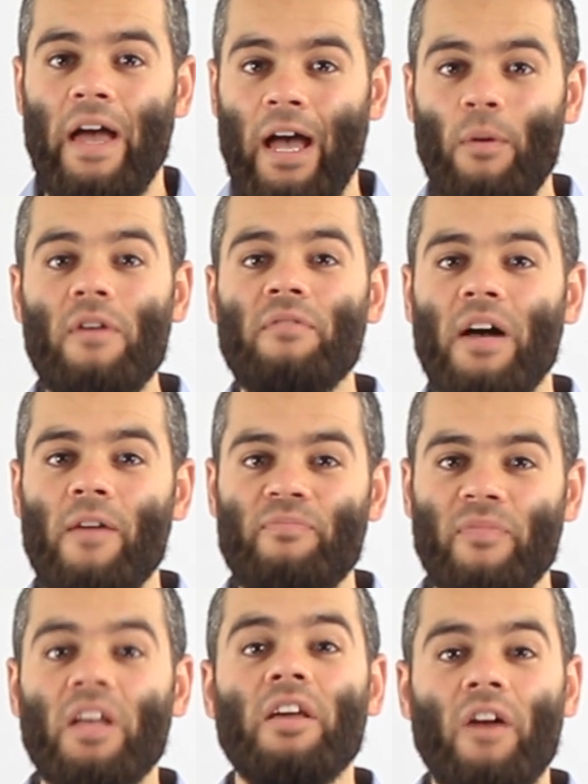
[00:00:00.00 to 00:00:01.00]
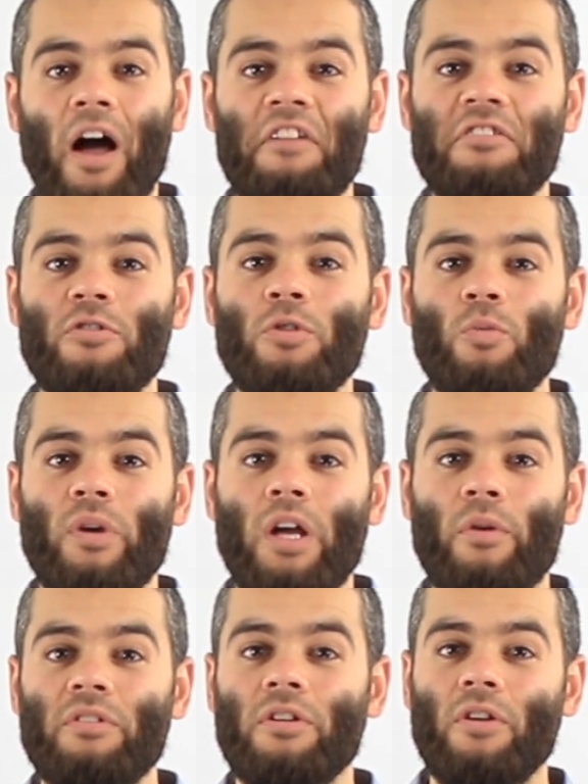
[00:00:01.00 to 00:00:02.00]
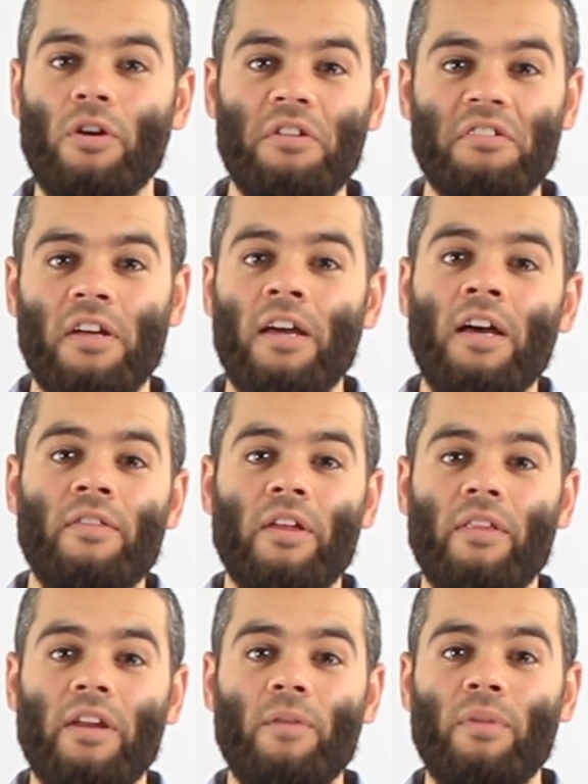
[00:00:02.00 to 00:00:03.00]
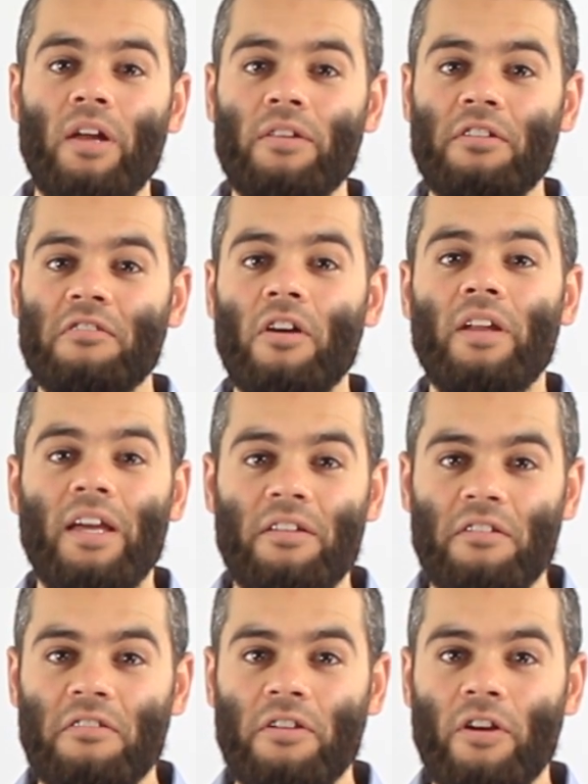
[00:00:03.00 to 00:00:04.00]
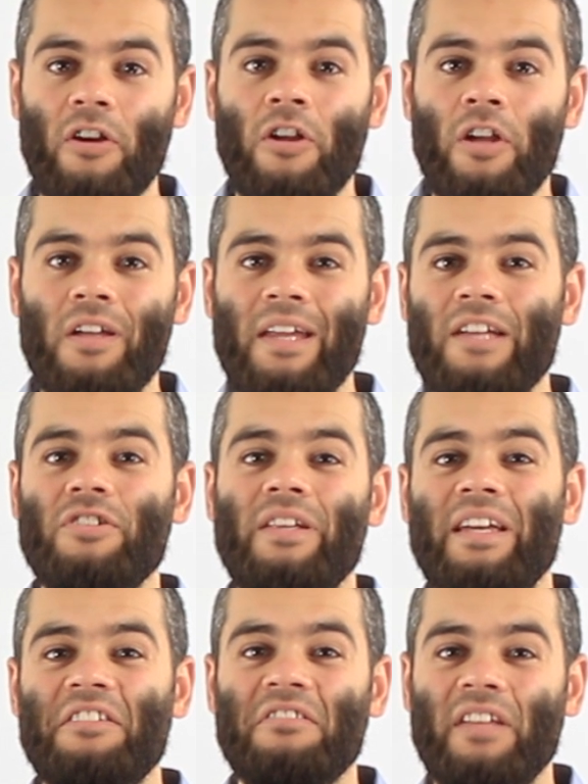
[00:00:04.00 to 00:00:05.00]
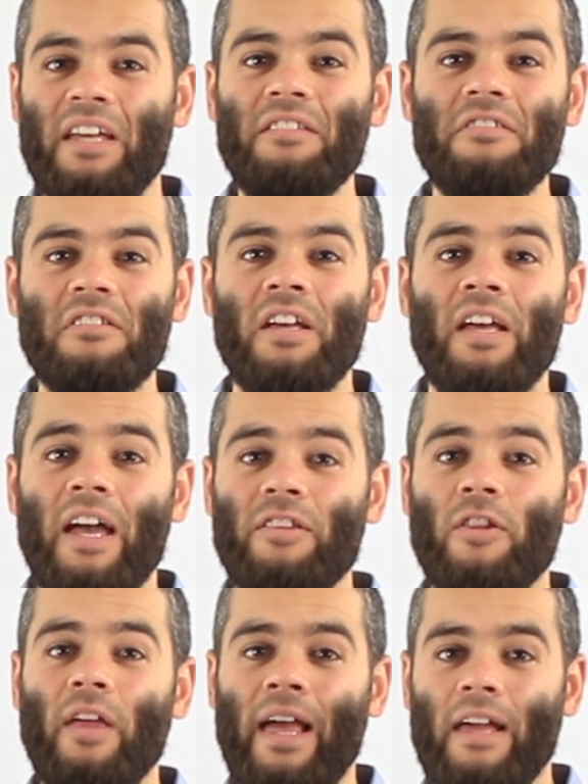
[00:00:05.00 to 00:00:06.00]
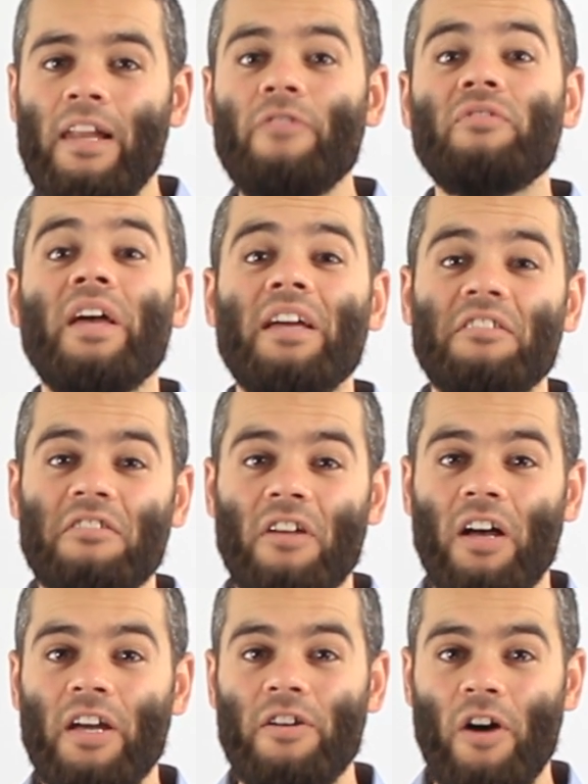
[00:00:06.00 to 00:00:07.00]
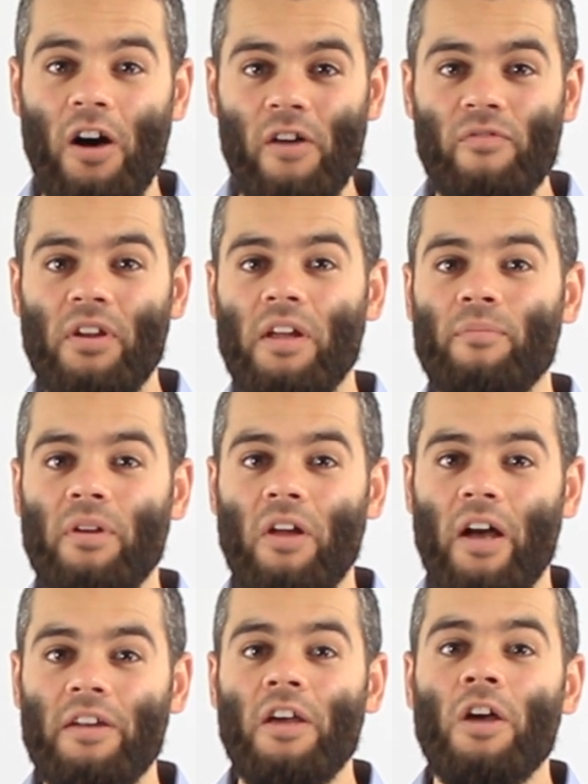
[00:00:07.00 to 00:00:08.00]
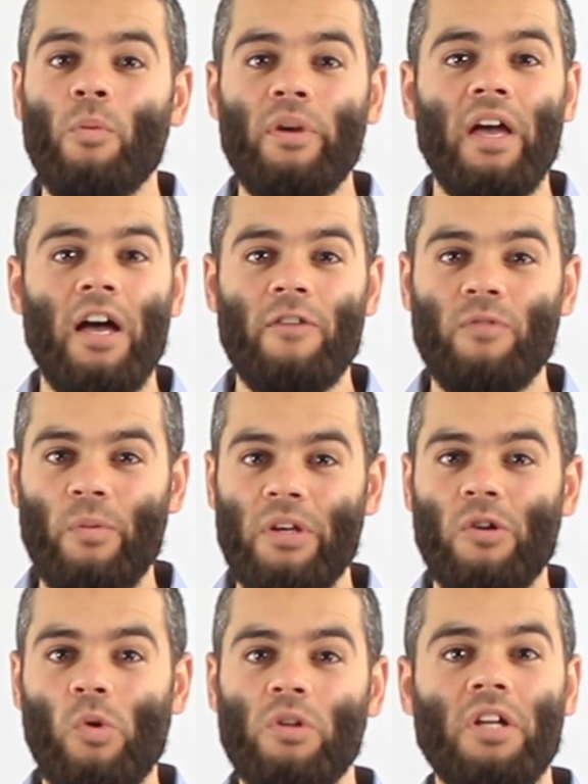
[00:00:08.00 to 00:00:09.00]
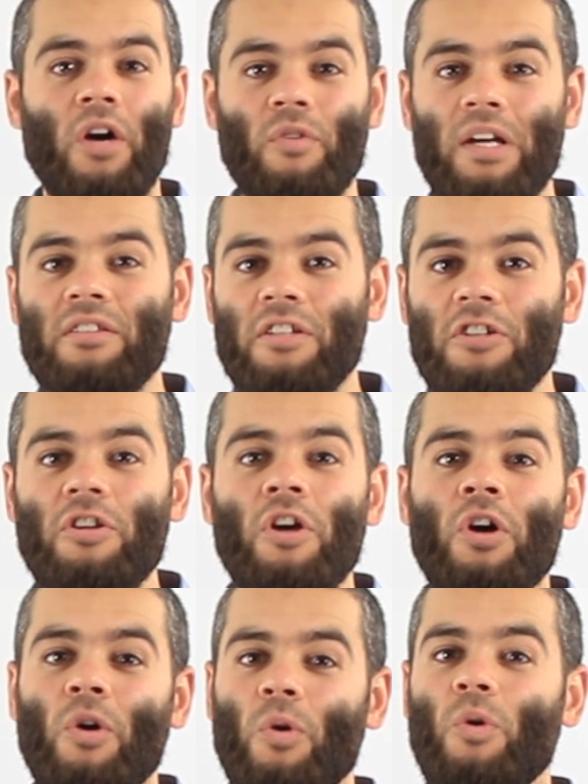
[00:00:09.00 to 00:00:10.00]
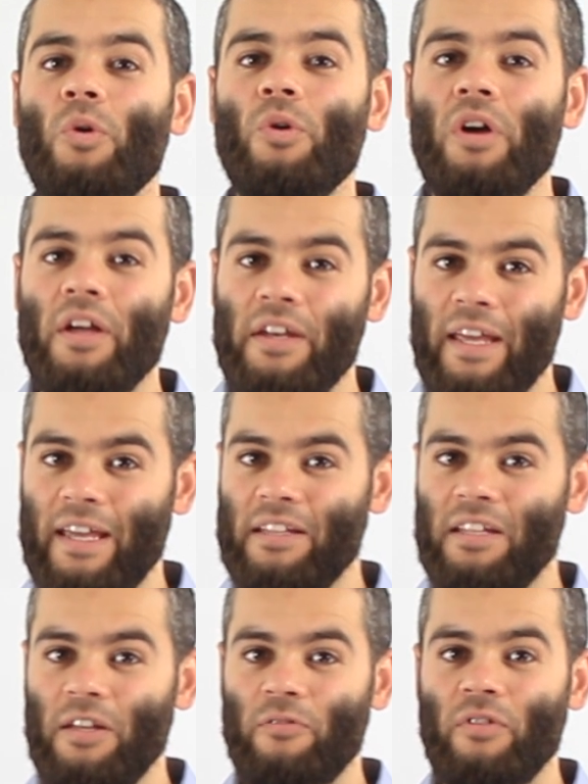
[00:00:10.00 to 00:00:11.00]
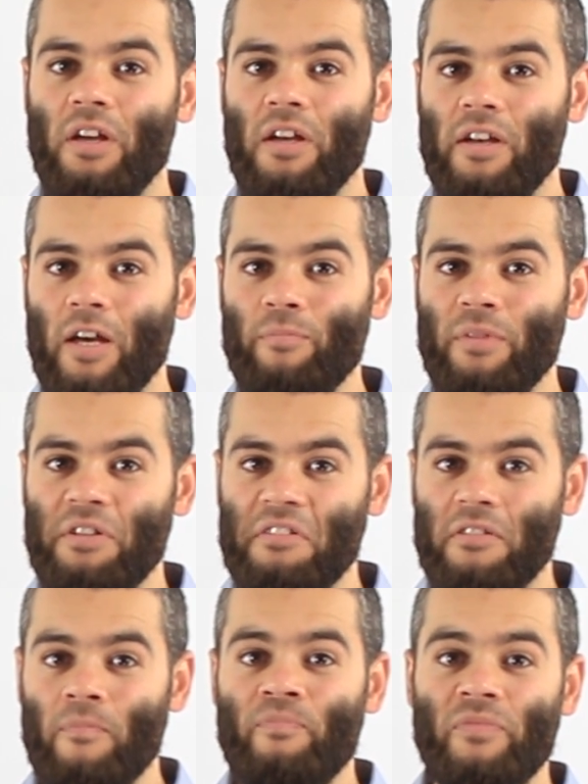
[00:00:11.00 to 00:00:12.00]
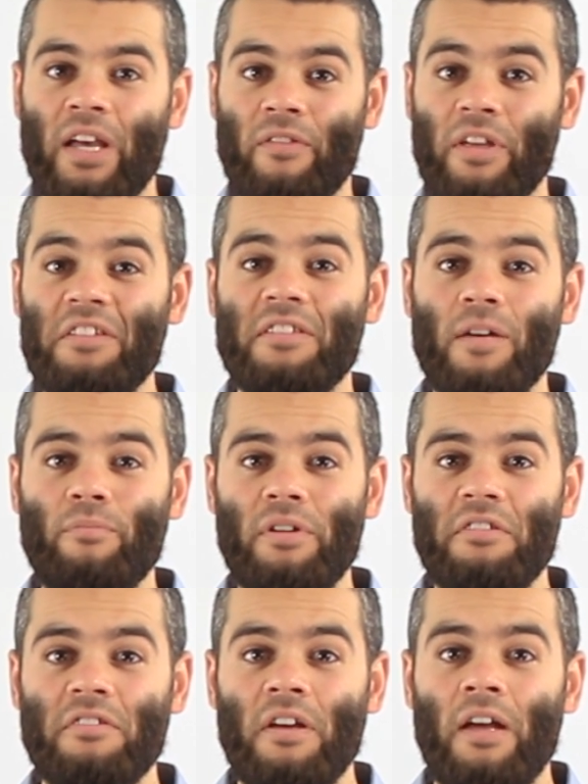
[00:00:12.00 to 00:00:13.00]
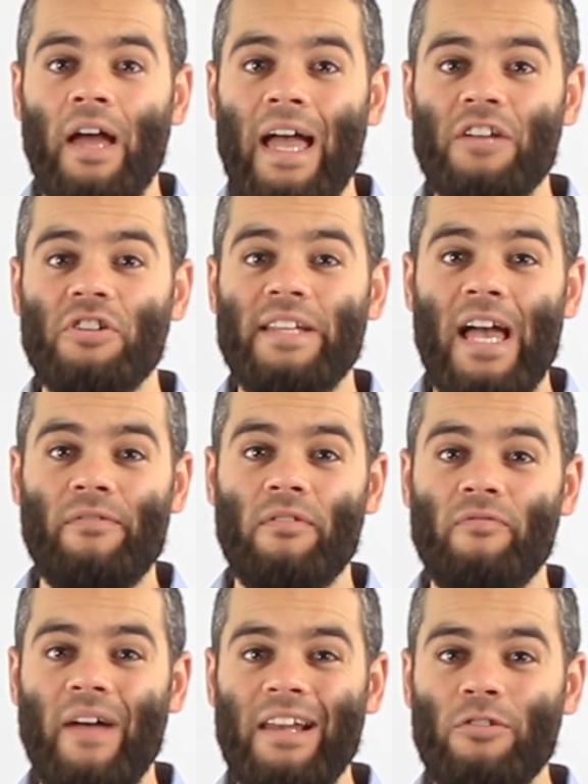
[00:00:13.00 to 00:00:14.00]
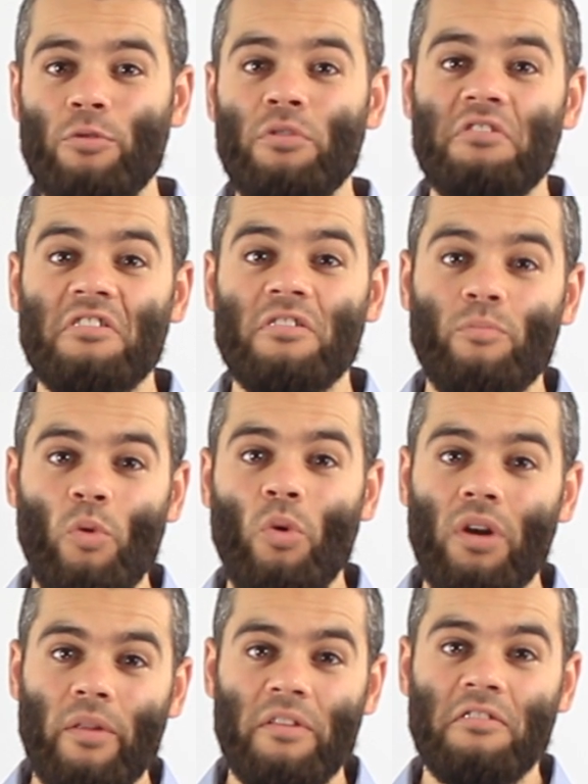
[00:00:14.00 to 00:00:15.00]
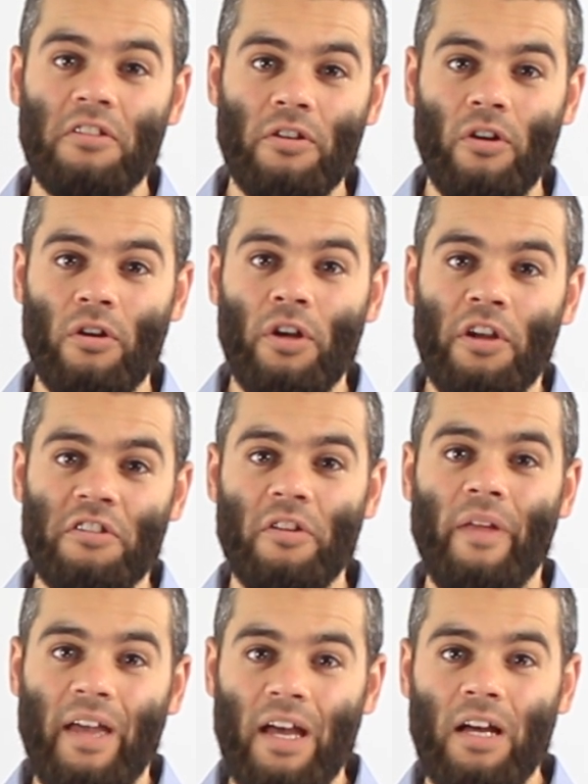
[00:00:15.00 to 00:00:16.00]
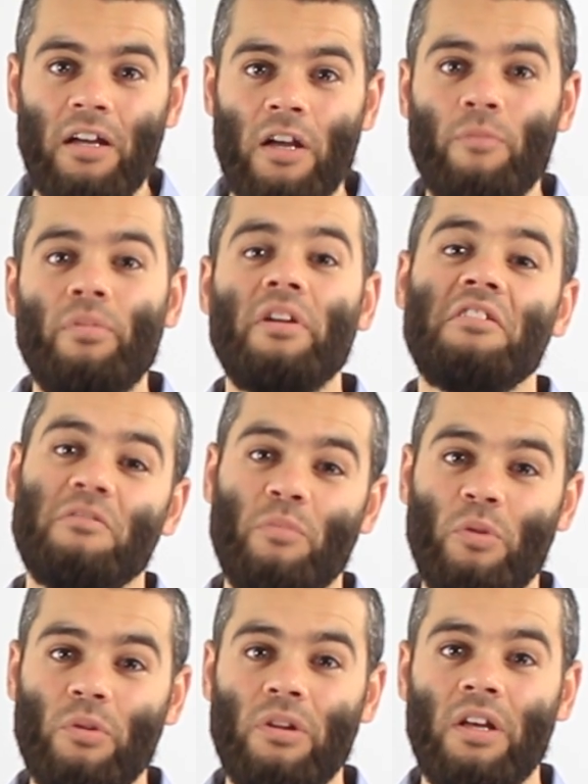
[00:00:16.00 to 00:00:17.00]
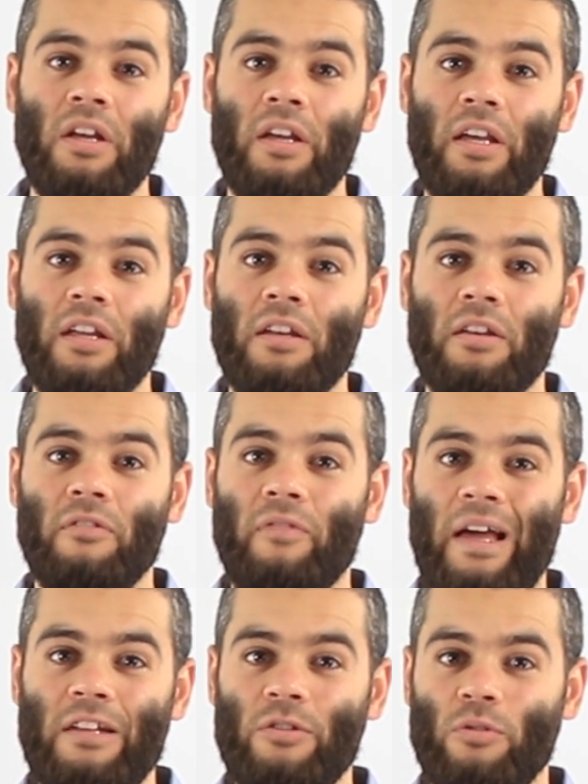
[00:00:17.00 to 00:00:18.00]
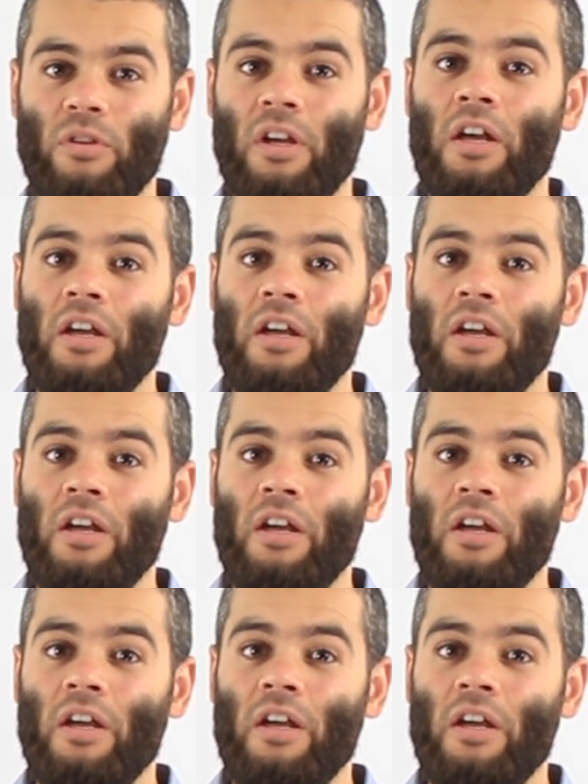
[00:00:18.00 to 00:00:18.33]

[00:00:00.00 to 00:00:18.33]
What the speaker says: However, in high school, we're going to notice that the number line does not end at zero. It actually extends. And to the left-hand side of the number line, we have what we call directed or negative numbers. Now, these numbers actually have a value smaller than zero. So they are pretty small in value.